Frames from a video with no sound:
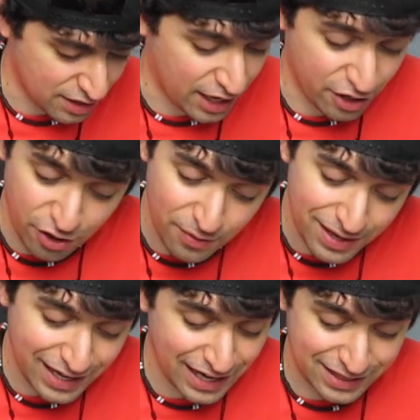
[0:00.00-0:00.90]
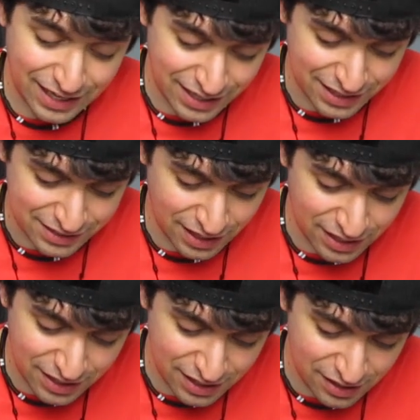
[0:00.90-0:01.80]
Like, currently at the end of the
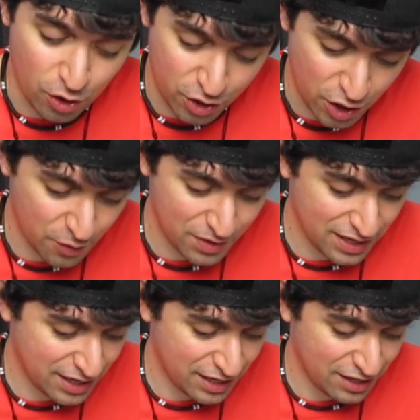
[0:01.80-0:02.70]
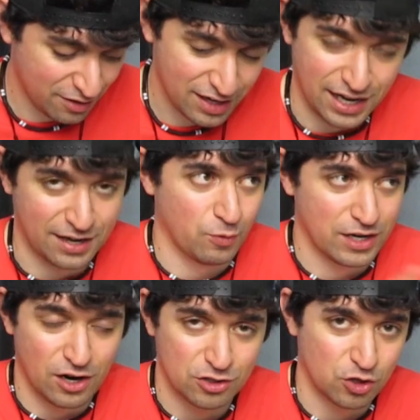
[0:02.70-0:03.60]
saga, or currently, like,
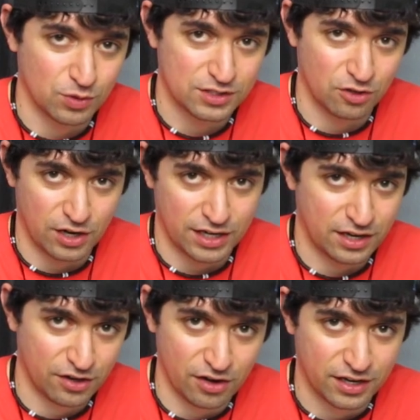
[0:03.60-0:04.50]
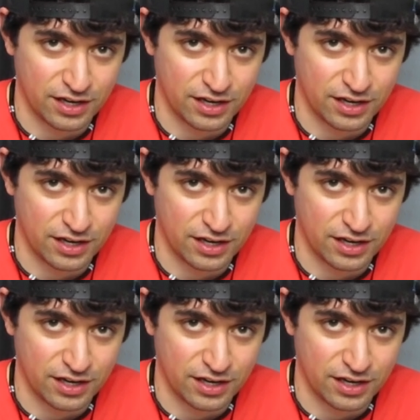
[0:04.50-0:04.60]
when Naruto was still, like, a young